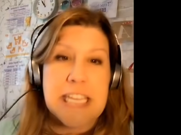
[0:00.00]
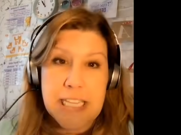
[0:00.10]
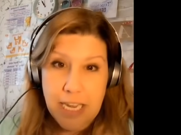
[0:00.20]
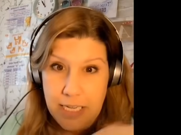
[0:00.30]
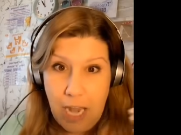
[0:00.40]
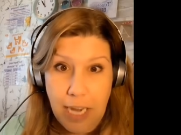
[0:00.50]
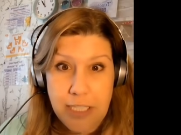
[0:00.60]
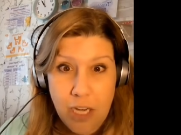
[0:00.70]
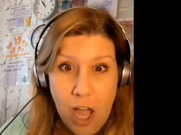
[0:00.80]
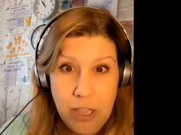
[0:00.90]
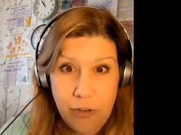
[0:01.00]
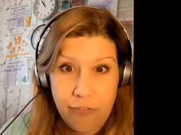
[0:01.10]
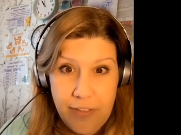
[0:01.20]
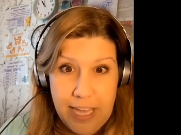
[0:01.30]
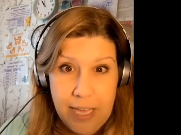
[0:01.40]
is a $9
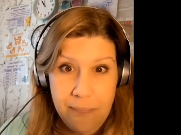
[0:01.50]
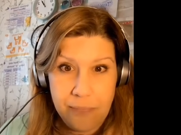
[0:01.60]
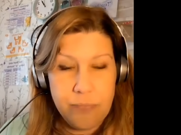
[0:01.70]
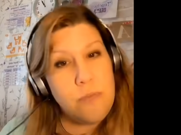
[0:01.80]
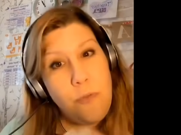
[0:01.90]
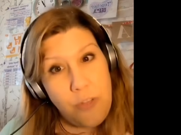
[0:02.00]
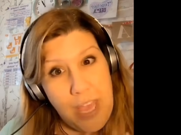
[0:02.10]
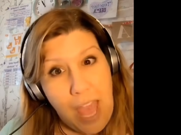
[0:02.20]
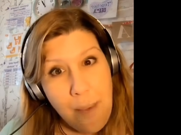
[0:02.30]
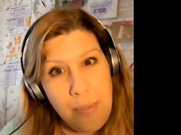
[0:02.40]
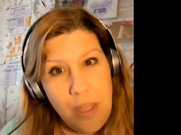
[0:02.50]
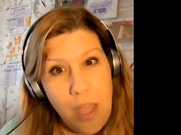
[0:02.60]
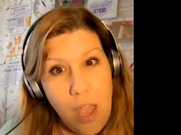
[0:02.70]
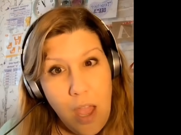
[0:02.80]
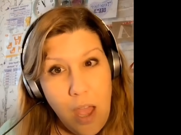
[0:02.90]
fee for the app.
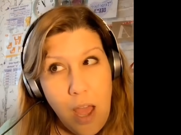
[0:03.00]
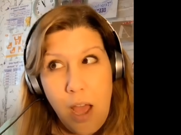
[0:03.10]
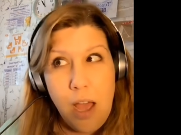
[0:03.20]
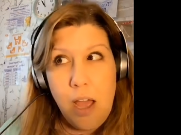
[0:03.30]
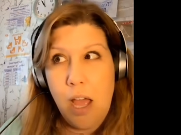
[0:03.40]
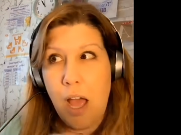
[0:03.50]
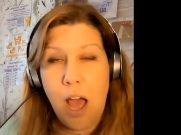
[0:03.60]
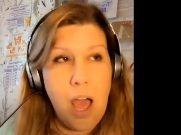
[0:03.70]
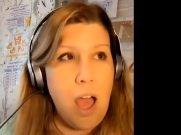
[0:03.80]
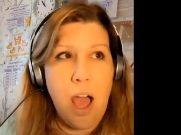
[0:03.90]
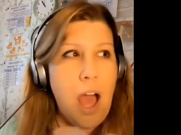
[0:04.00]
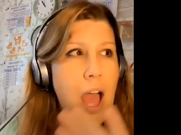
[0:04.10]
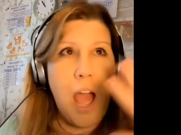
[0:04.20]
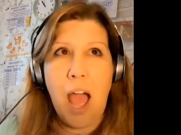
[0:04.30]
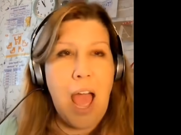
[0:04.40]

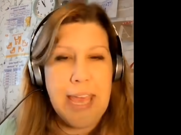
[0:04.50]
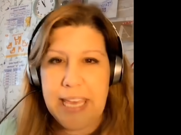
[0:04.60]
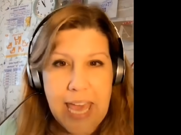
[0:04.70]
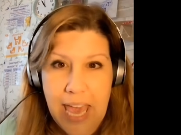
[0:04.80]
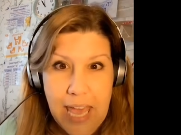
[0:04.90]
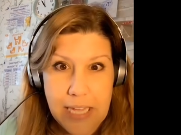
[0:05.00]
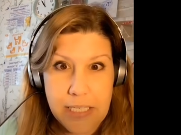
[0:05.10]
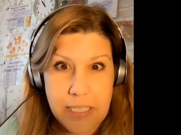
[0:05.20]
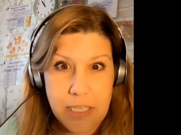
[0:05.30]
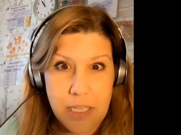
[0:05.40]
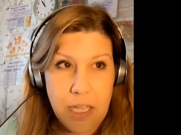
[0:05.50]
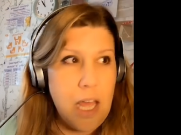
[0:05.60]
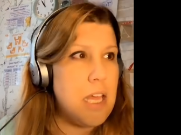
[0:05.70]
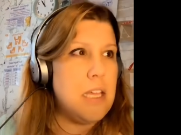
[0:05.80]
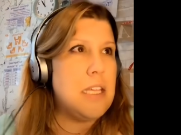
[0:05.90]
I, I can't
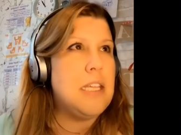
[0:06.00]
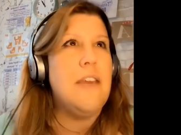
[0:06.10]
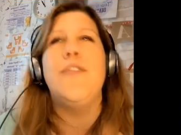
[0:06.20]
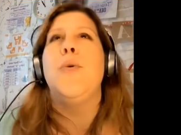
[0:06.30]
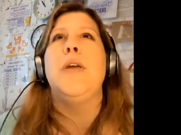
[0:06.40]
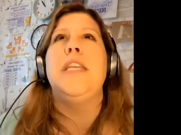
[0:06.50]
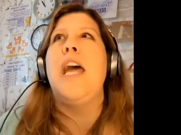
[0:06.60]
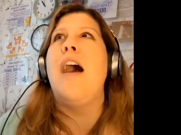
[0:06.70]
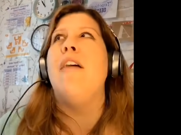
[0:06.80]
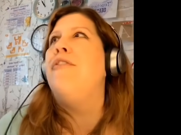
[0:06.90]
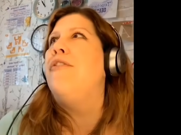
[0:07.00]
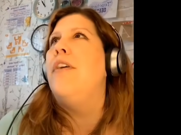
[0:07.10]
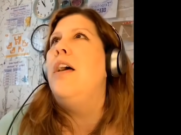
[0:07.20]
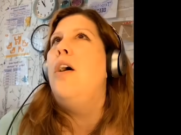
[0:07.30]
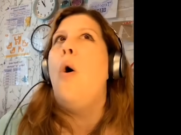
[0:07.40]
give you
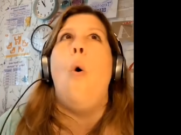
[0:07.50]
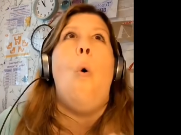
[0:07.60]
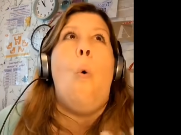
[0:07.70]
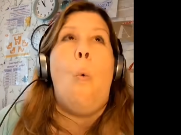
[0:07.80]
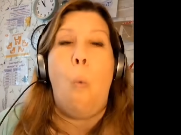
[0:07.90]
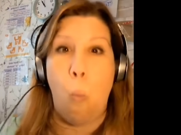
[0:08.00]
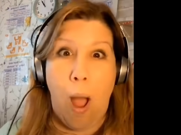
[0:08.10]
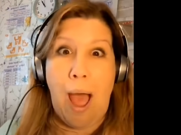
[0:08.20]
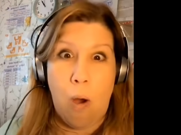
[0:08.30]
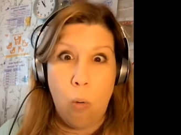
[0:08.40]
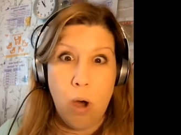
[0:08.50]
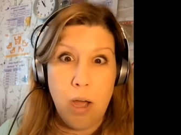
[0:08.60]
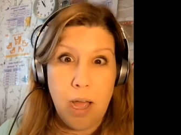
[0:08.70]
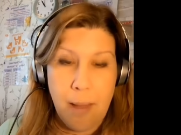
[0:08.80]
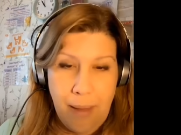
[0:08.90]
enough wow
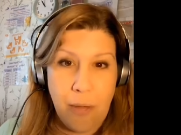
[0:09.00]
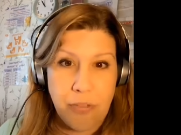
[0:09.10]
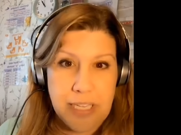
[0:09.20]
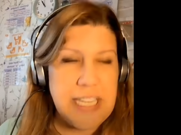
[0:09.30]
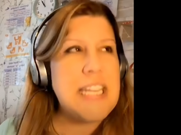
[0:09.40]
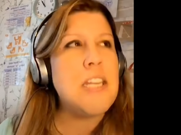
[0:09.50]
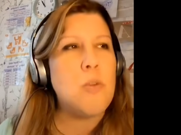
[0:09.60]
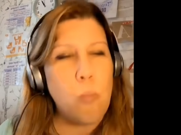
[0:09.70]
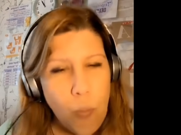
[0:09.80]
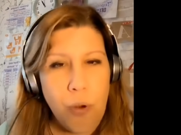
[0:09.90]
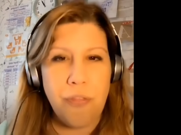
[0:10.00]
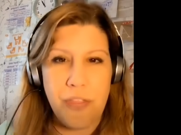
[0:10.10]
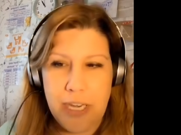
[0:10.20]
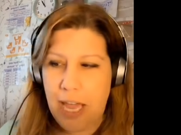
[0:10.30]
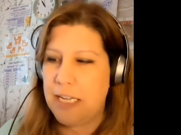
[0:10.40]
about this. It is
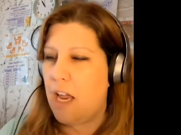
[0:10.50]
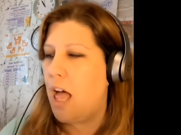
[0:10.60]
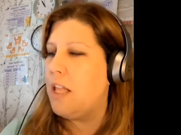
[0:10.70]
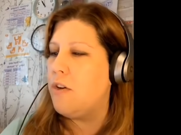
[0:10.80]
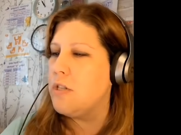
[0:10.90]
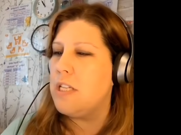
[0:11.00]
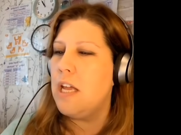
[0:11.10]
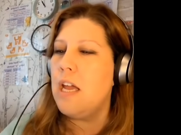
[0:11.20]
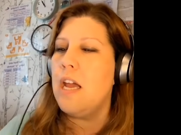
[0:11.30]
worth the $9.